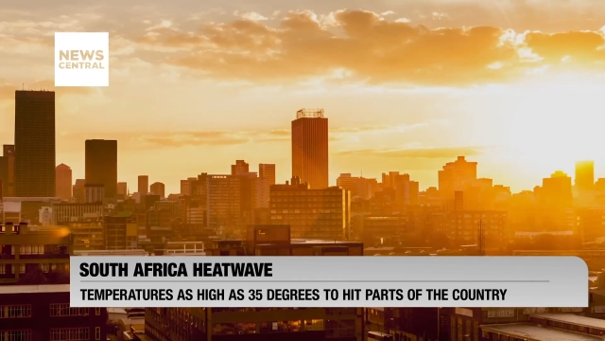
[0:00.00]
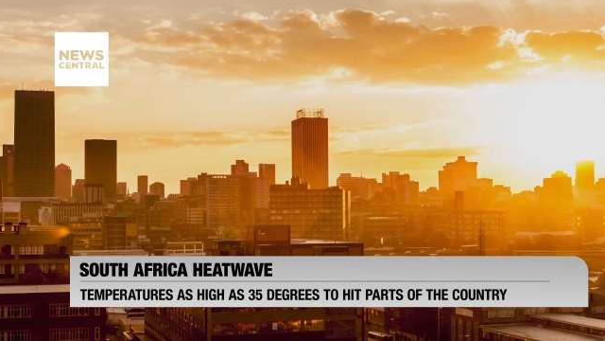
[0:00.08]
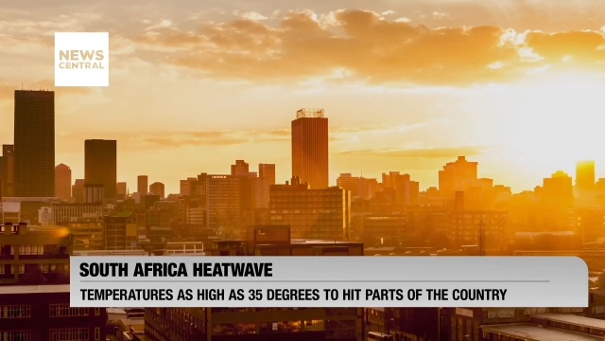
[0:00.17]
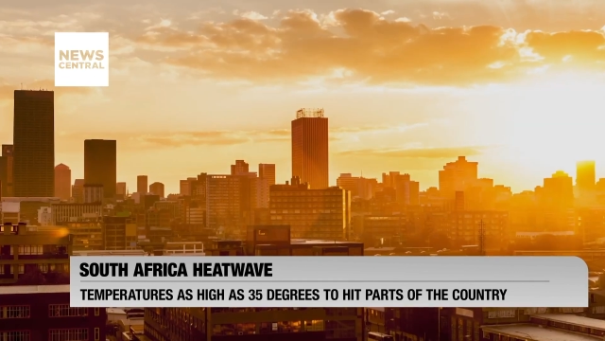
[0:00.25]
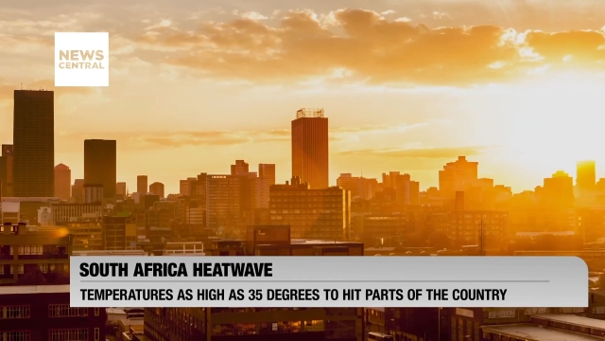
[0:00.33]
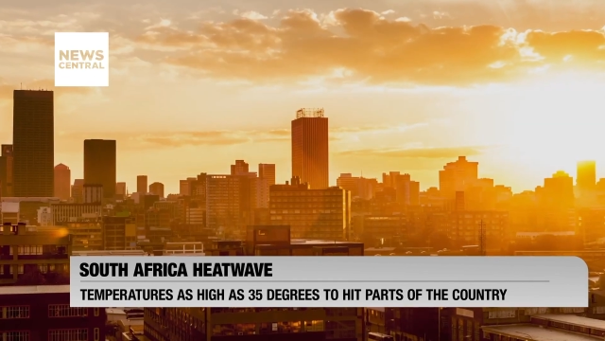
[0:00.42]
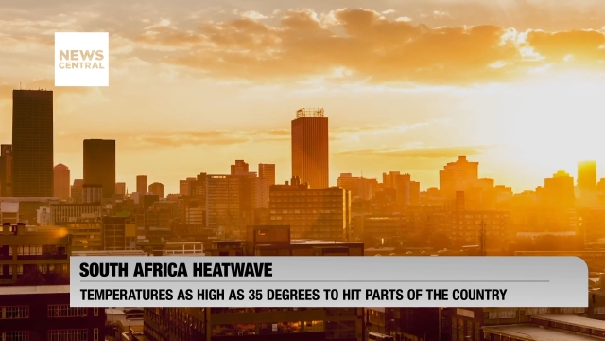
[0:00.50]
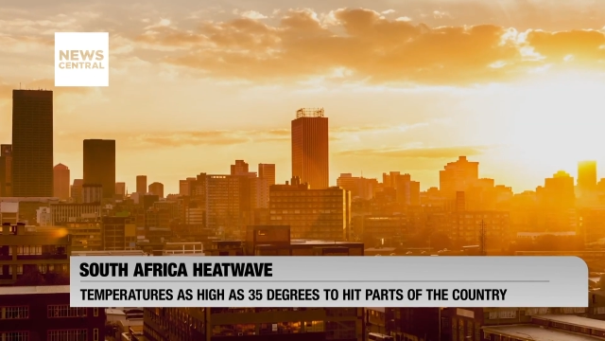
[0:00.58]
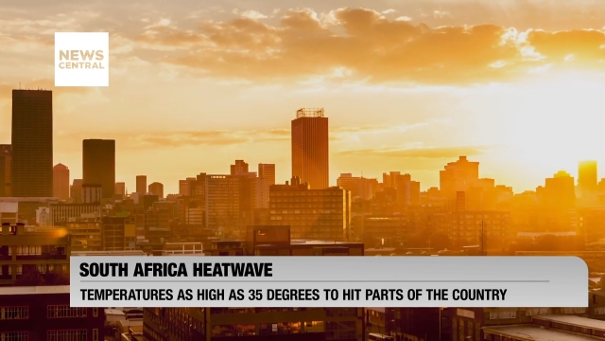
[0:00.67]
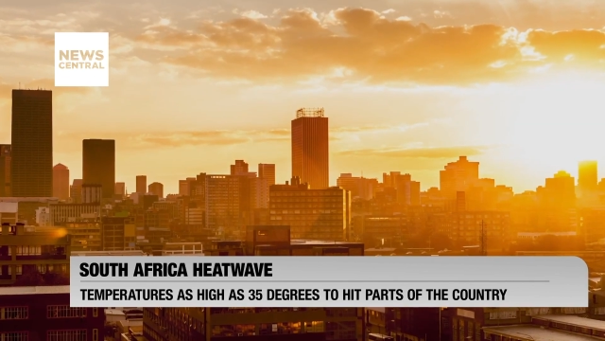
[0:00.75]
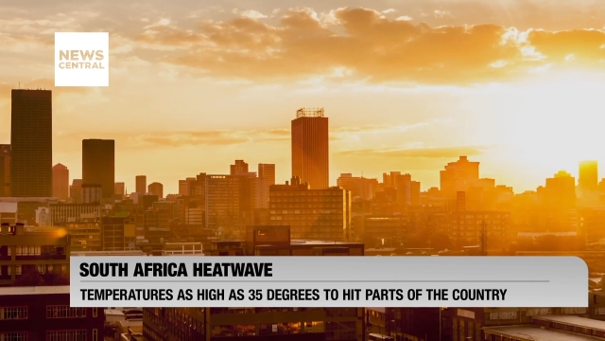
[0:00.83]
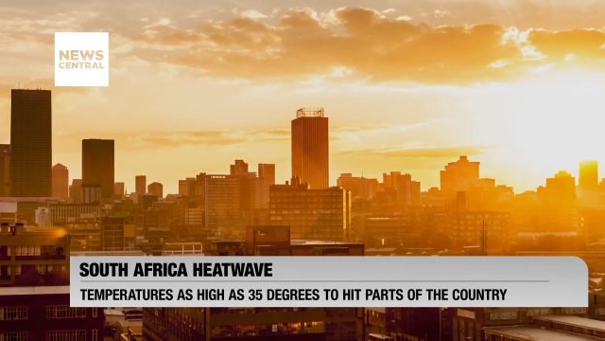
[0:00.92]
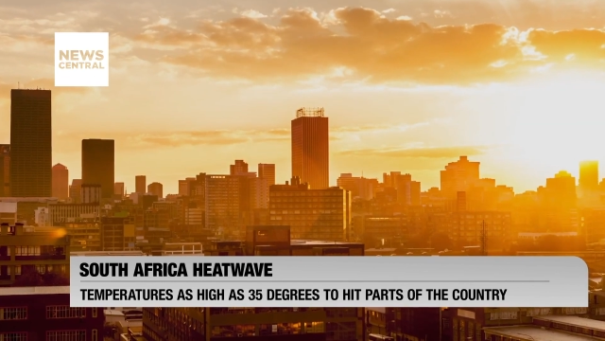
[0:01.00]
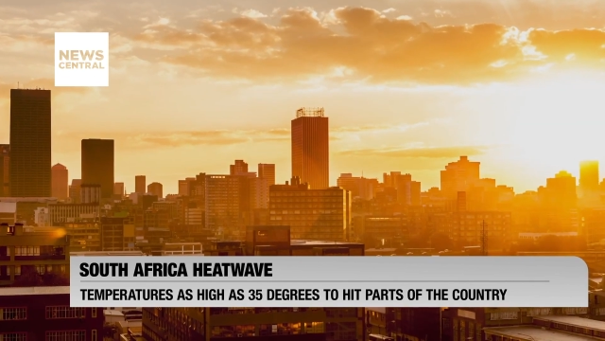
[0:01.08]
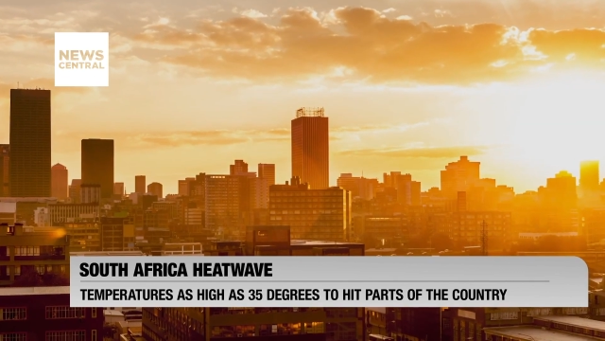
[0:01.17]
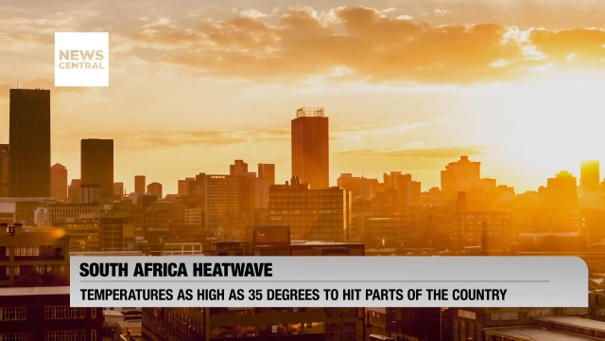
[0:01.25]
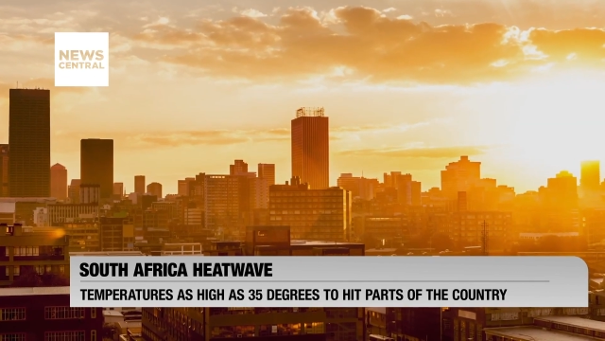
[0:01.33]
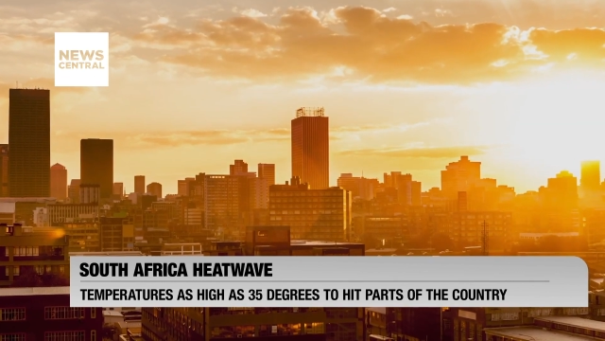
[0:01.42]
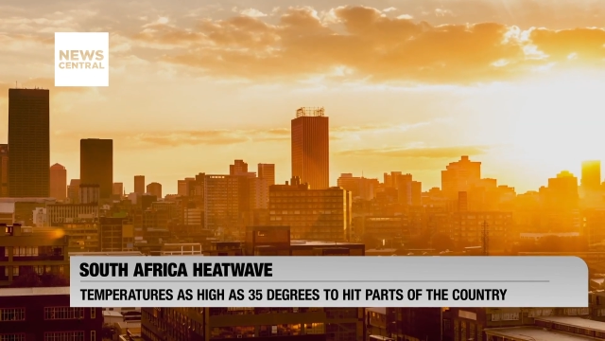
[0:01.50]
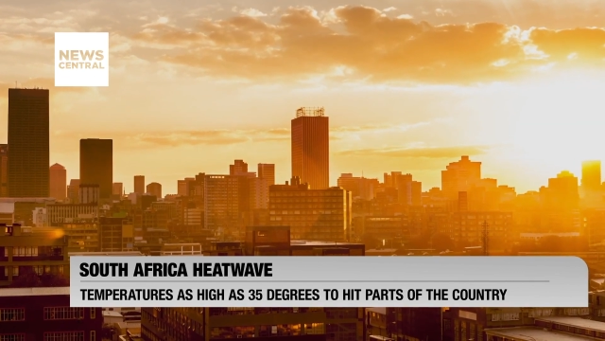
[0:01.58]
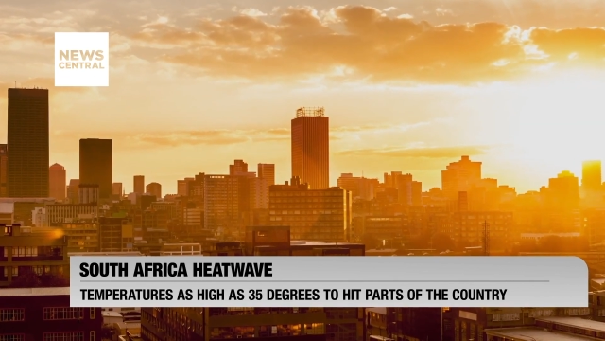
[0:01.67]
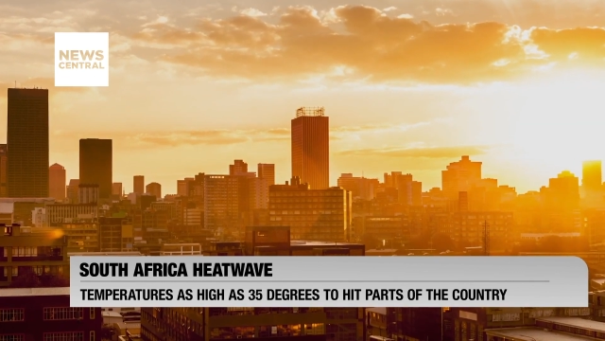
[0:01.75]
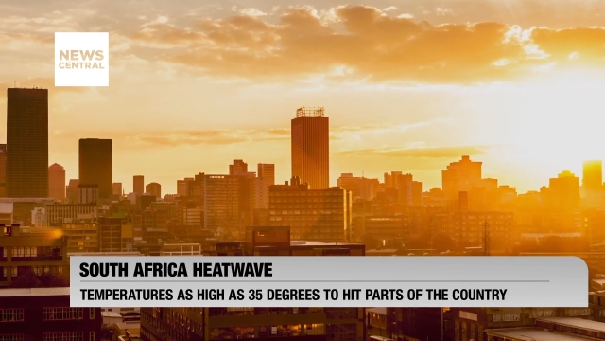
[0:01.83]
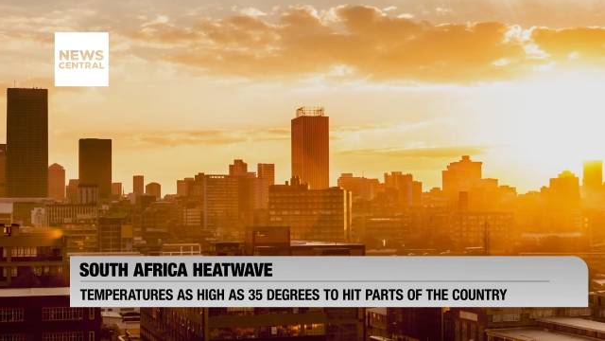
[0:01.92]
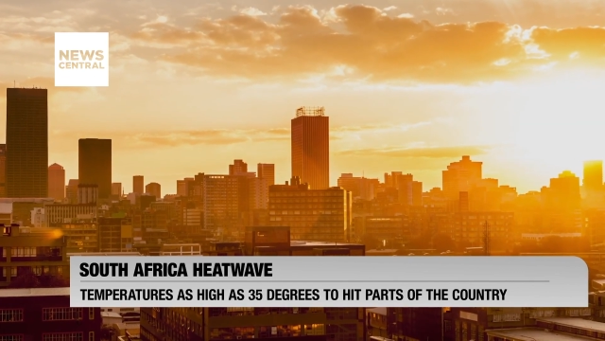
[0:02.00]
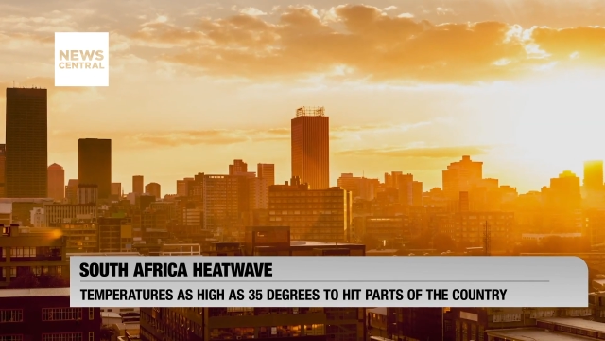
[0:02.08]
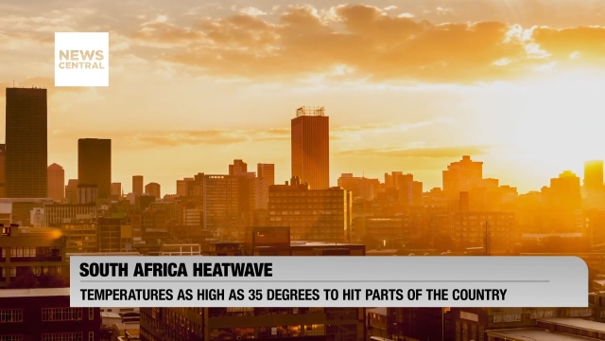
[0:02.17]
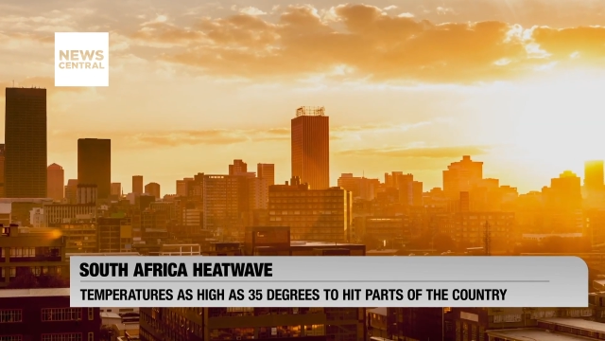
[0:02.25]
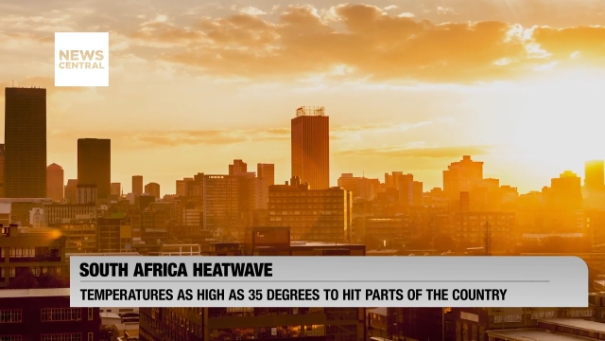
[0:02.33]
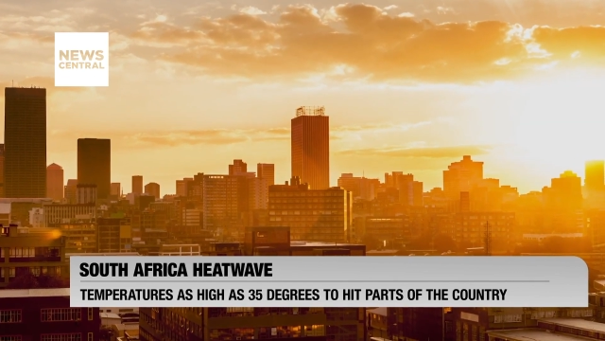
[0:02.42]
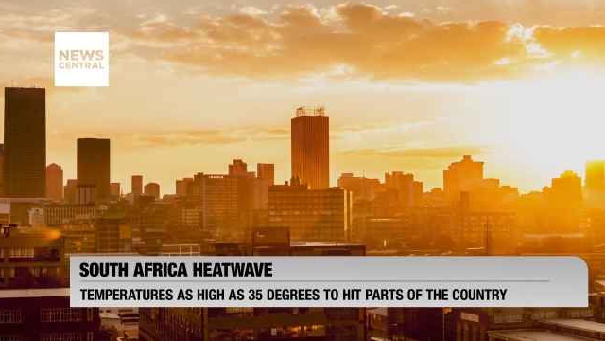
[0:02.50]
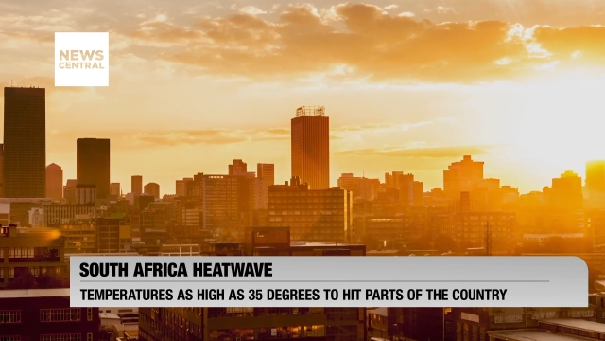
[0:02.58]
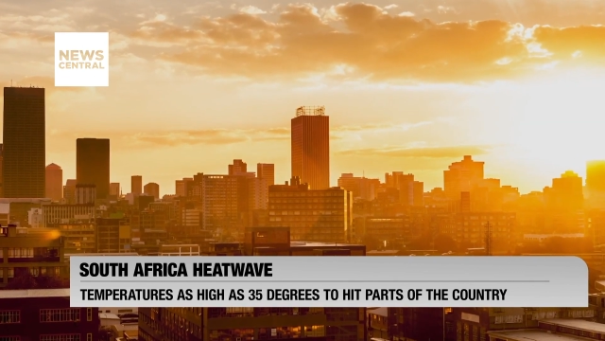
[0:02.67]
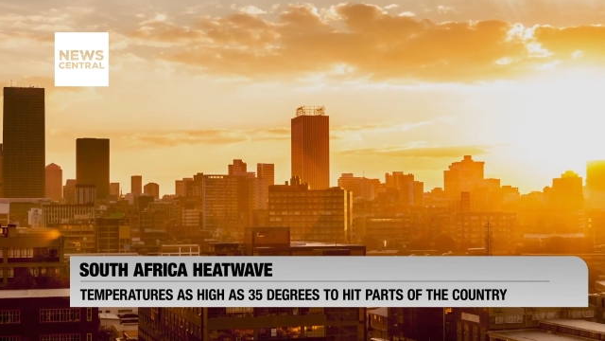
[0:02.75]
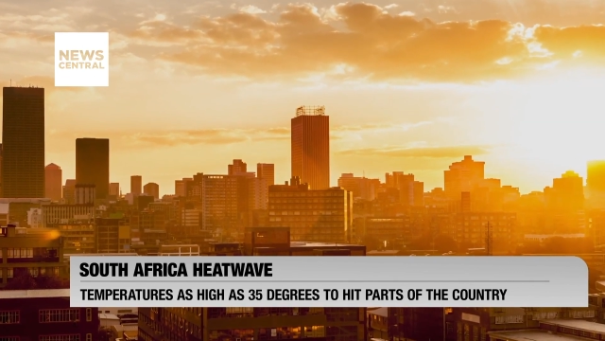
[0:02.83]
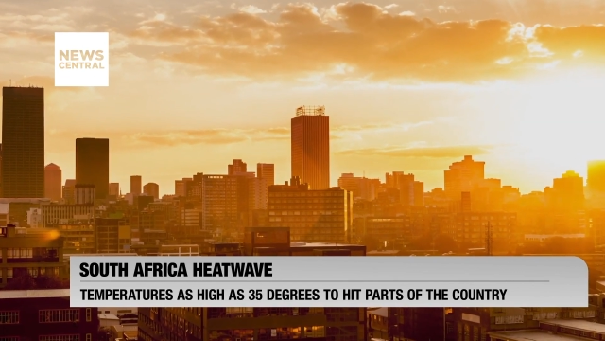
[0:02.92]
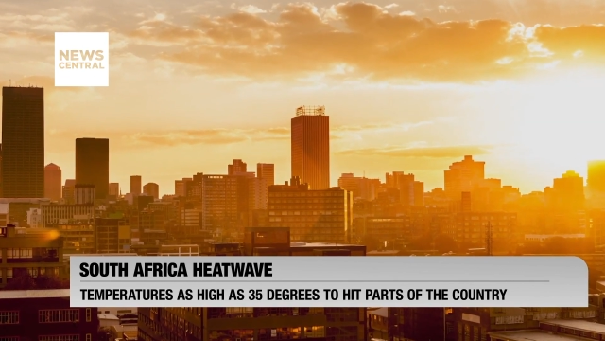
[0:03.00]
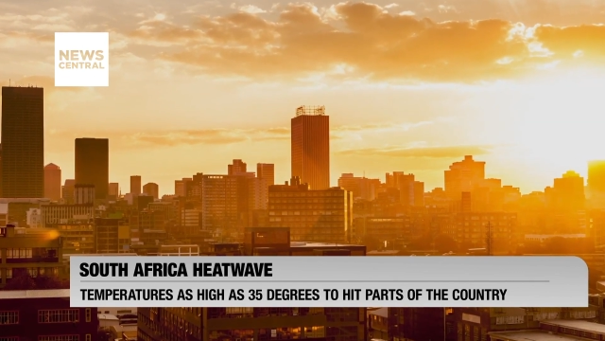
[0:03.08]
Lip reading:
No face is visible, so there are no lips to read.